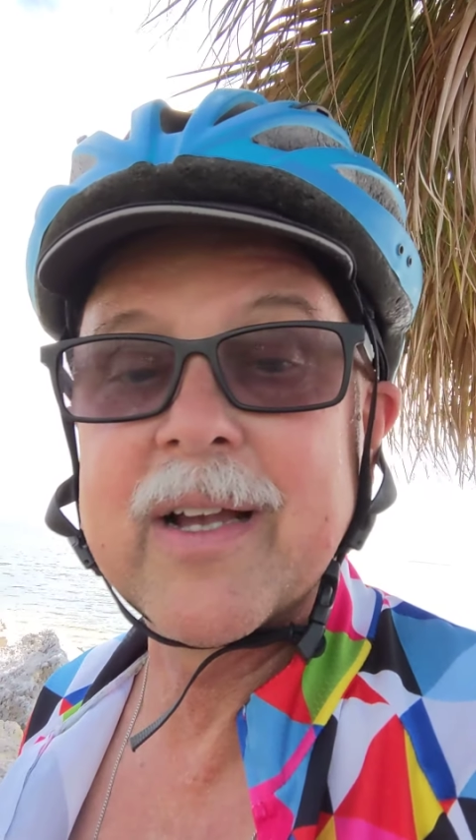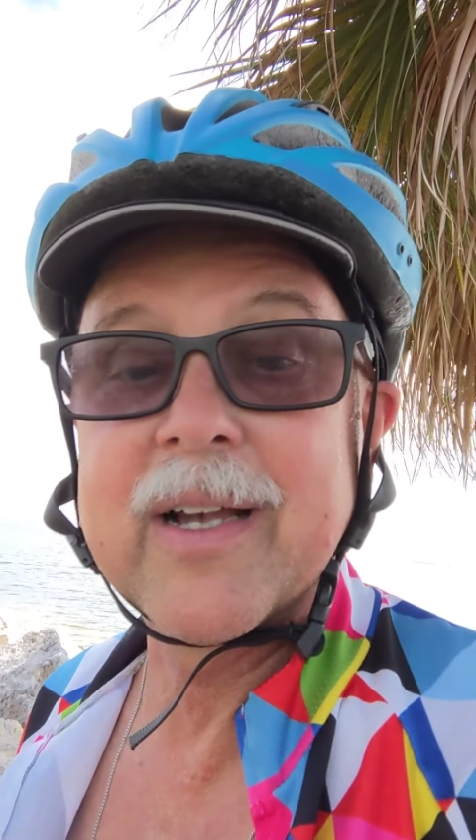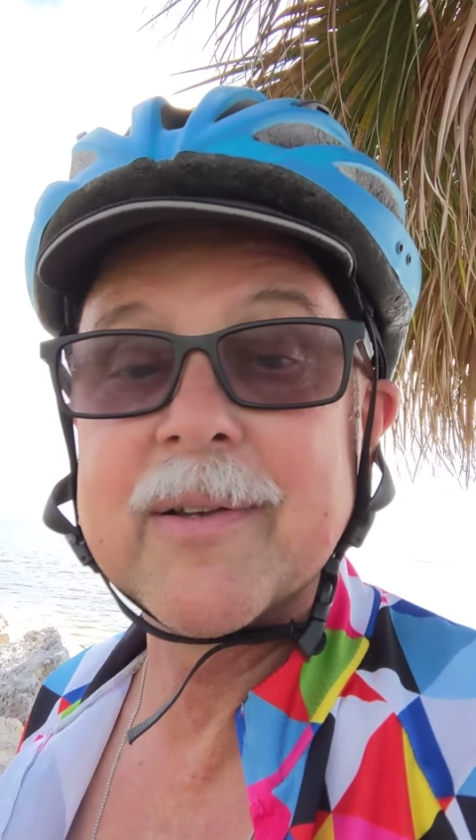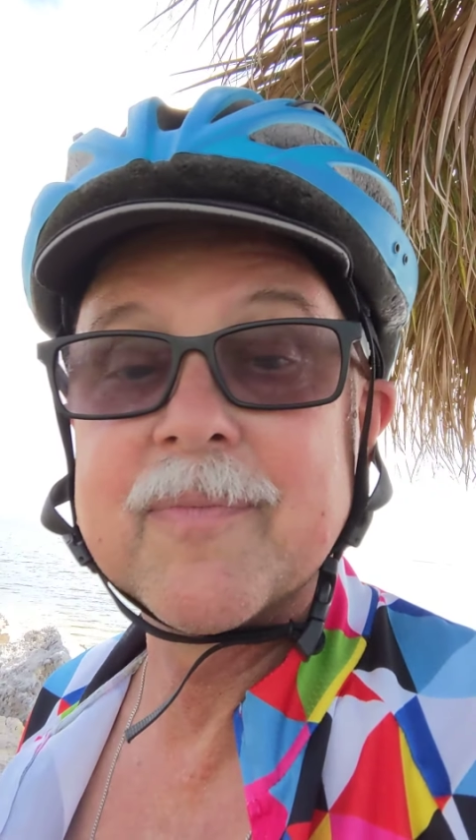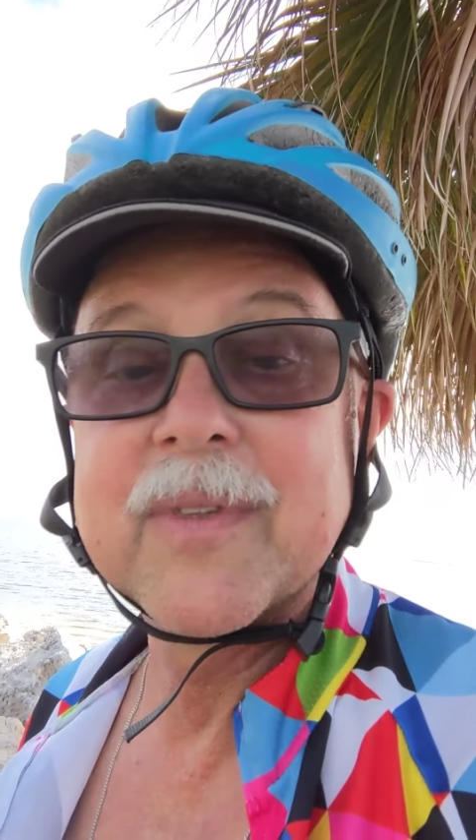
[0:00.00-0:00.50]

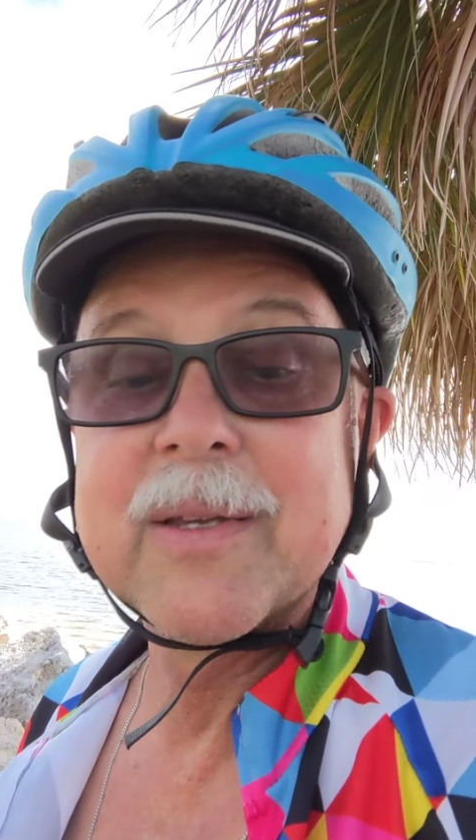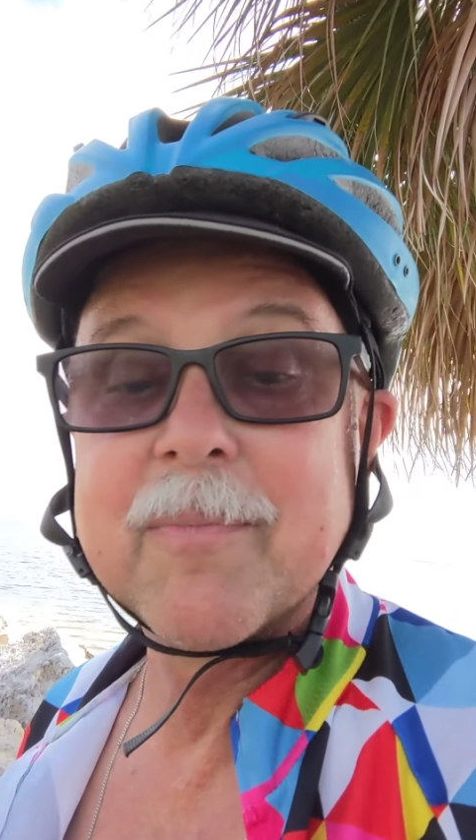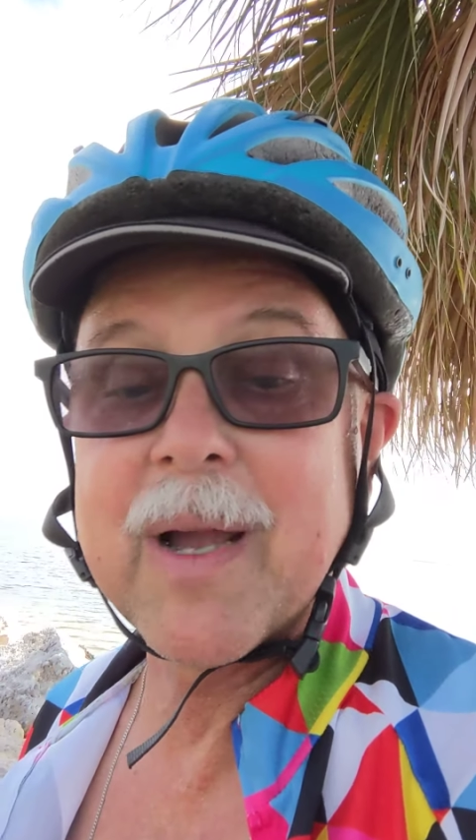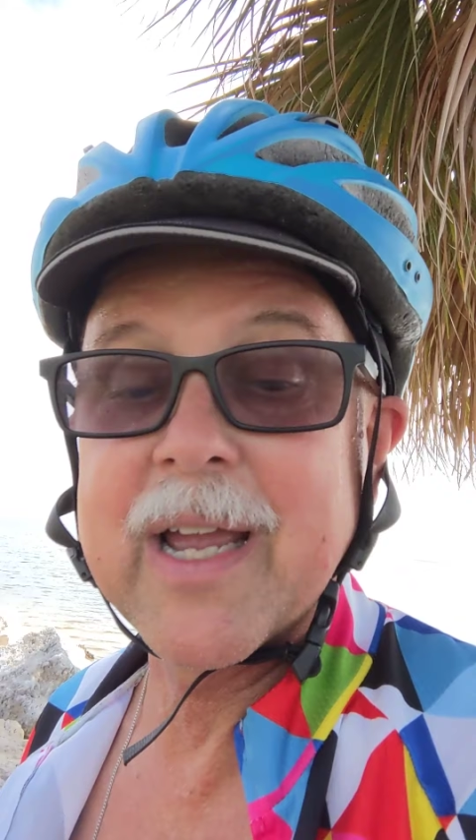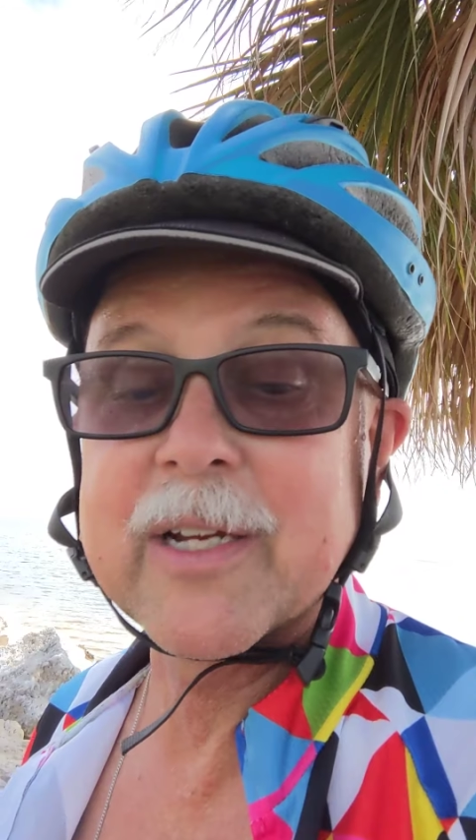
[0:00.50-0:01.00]

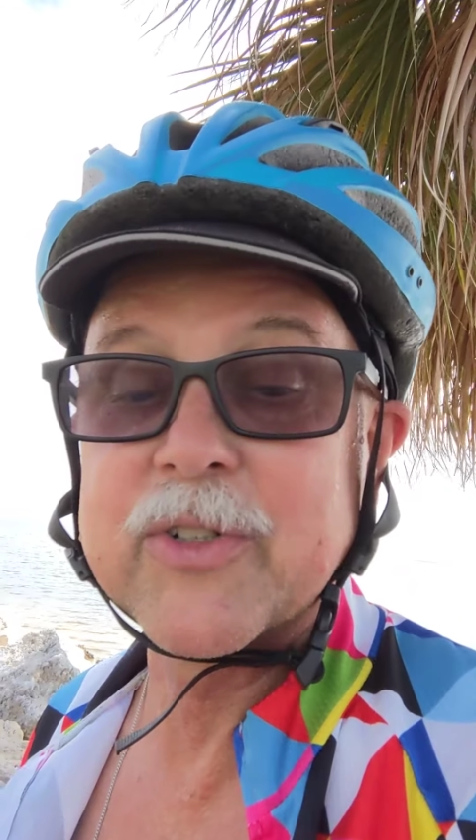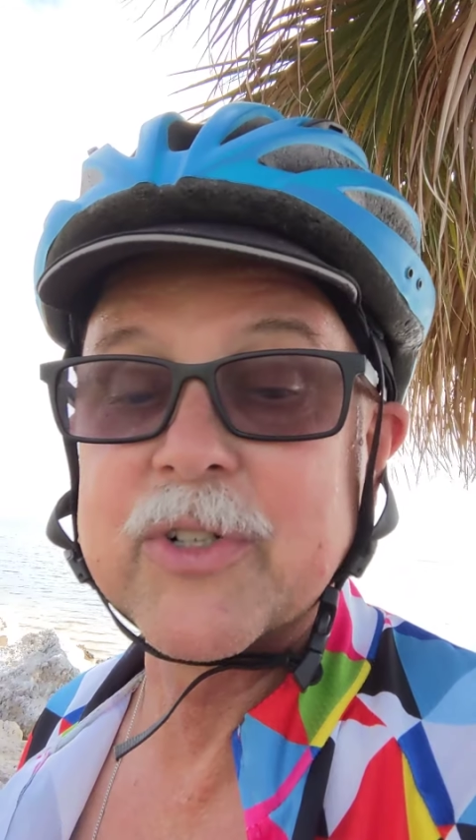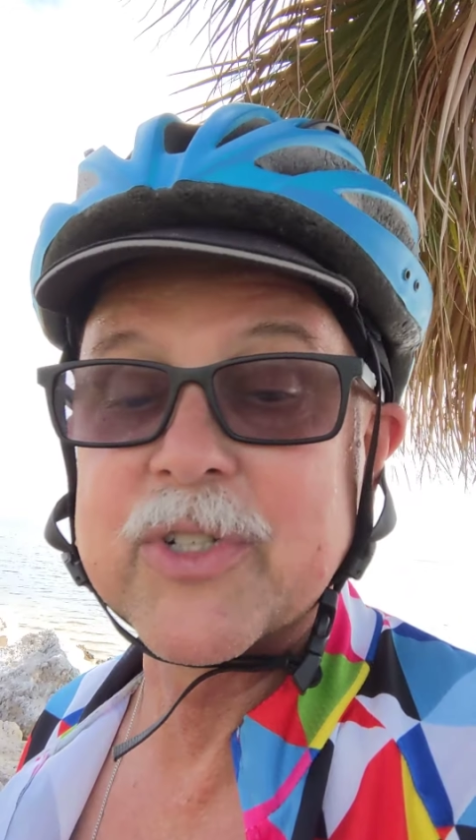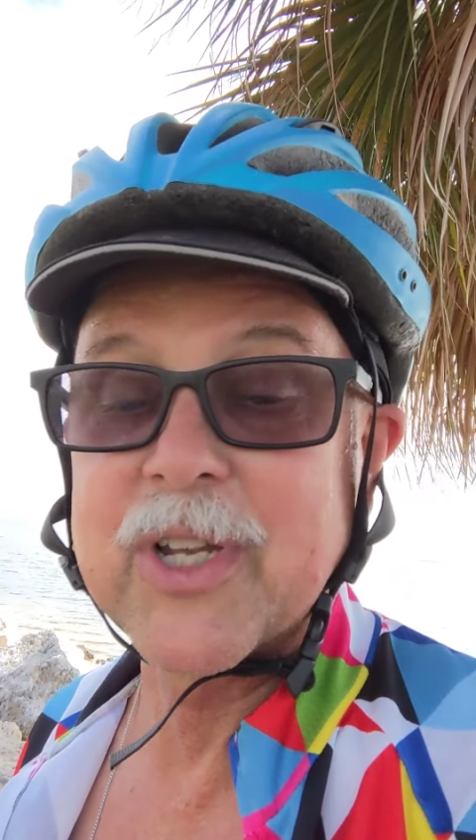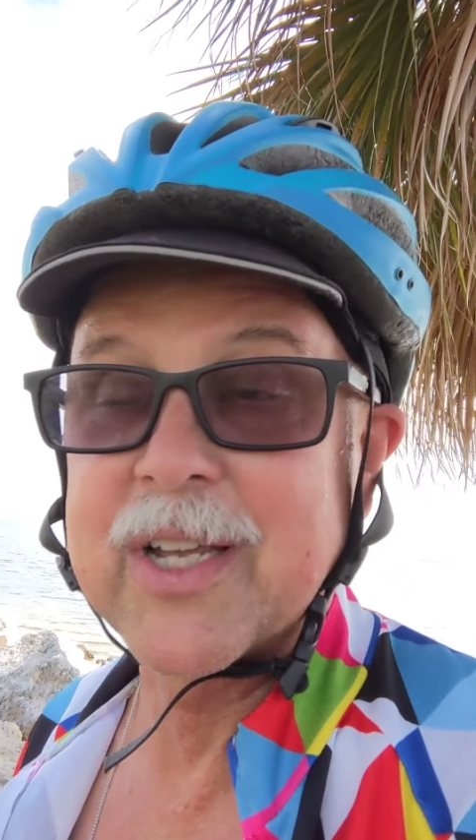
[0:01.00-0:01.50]
uh, my
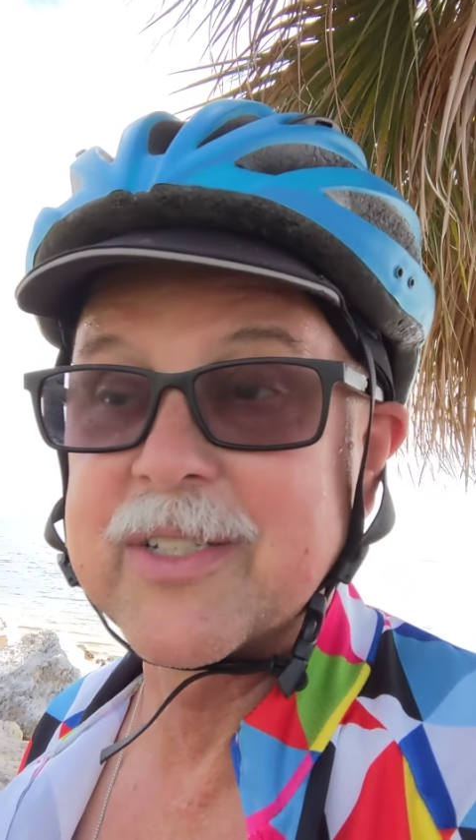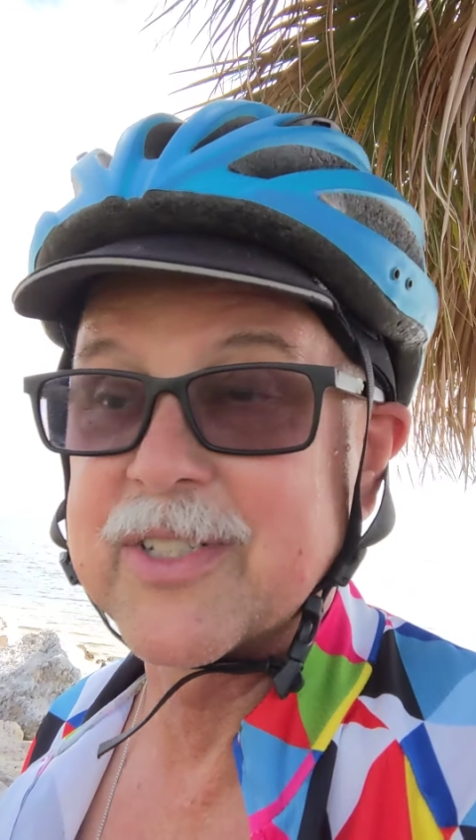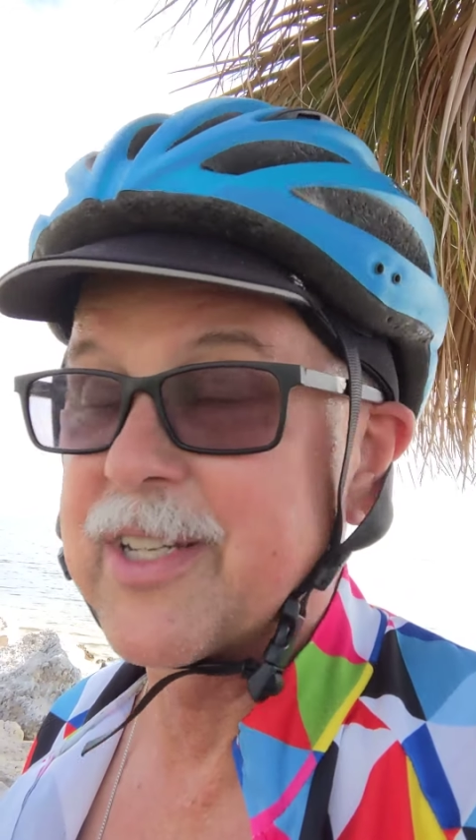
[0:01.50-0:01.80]
exercise